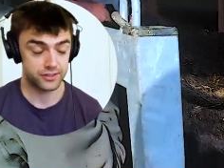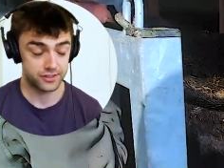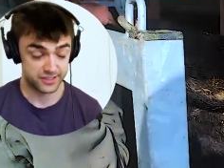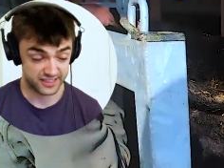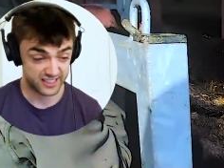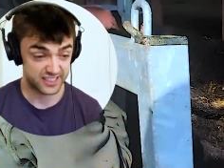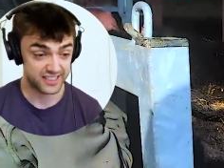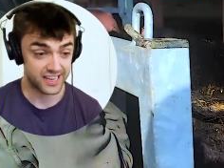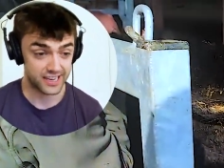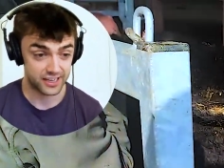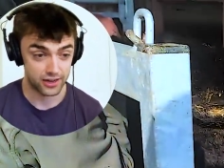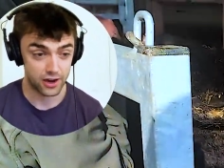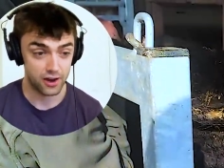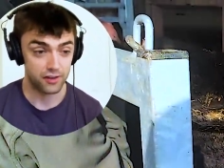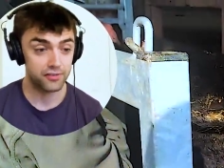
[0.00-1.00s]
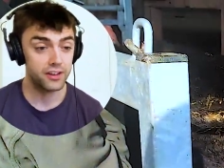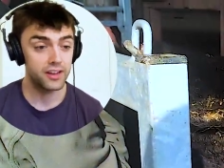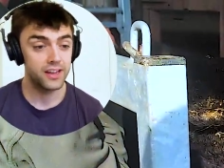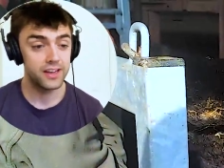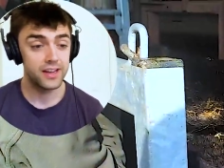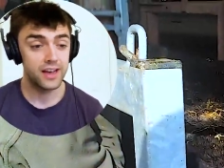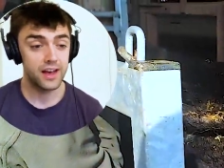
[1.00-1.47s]
is the second calf.
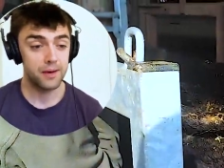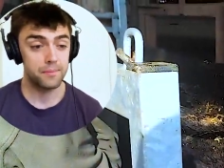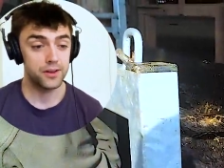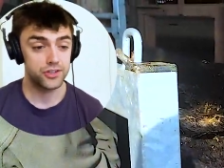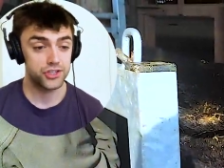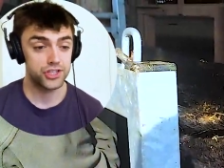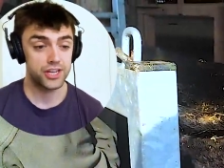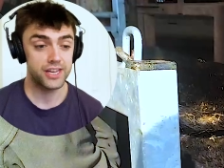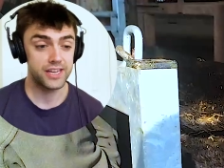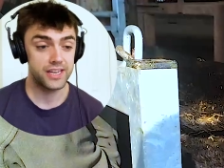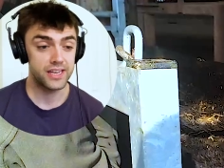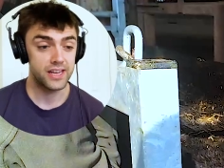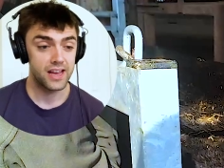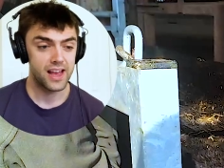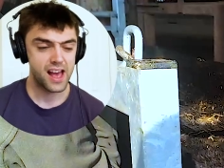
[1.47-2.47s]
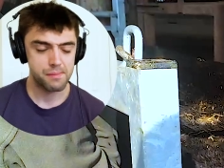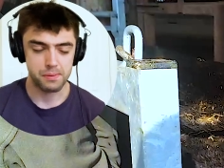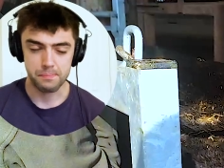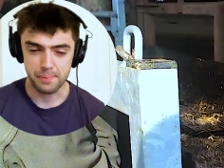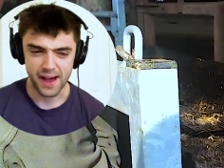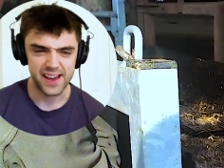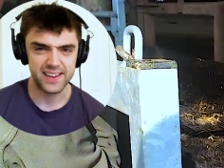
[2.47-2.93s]
She had
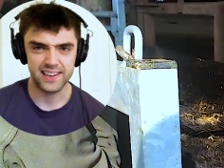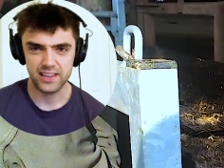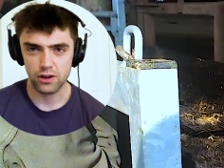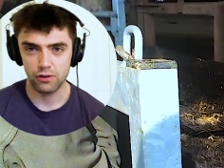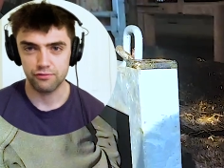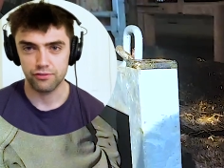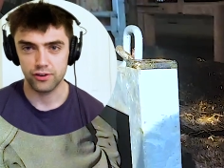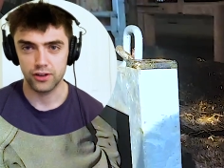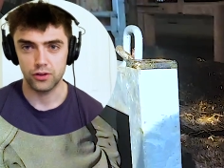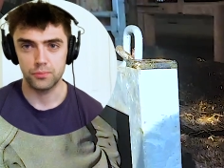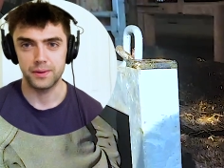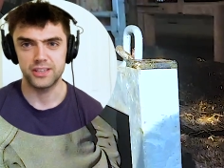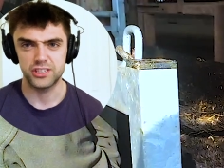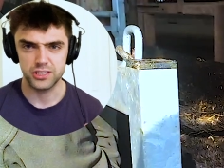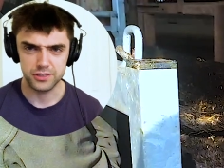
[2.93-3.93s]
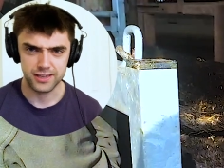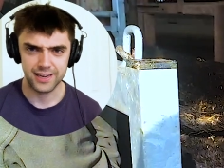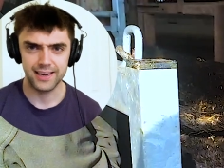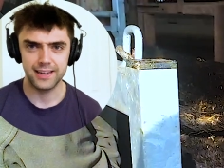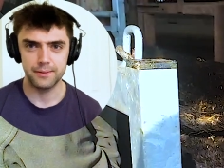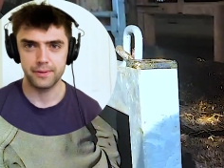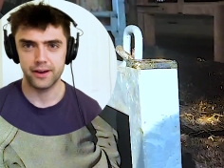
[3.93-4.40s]
been paddling on for a little bit. She's
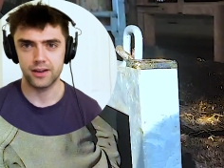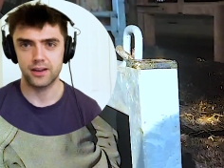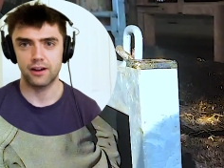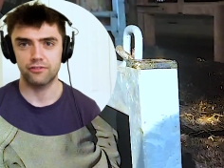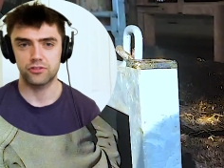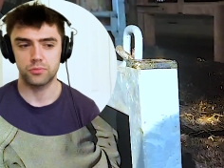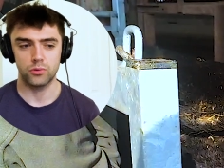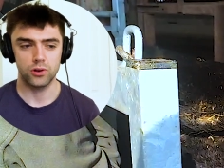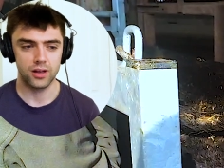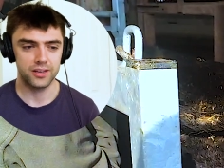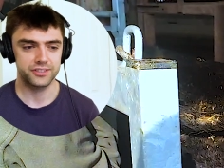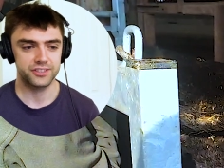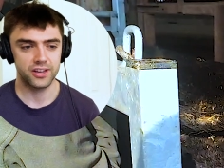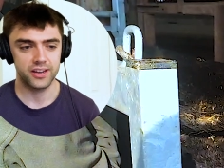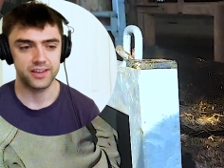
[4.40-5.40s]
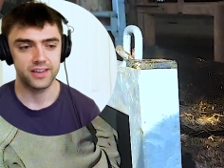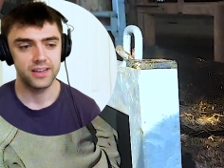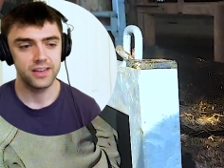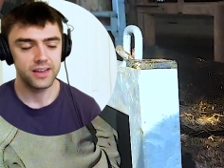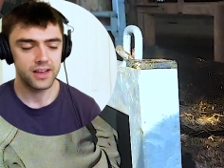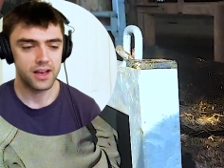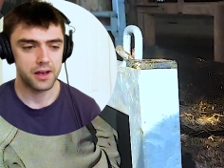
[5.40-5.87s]
clearly been uncomfortable last night,
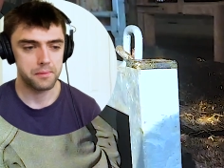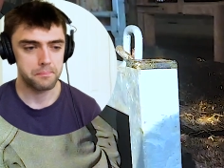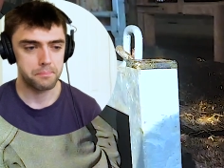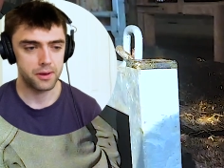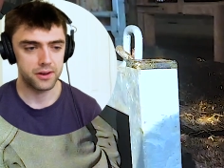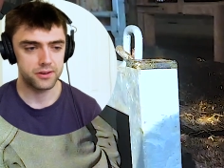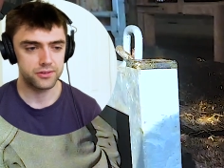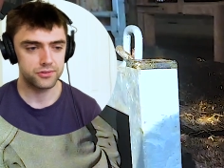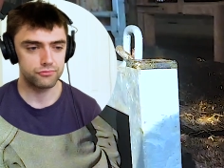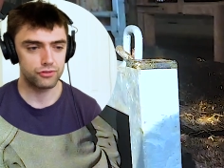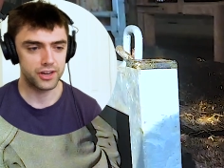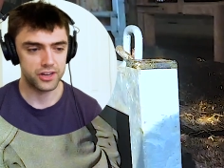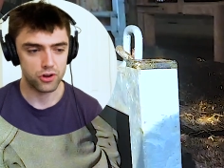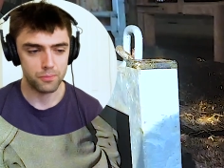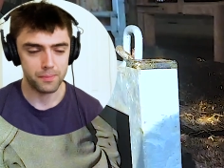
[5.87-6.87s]
but really not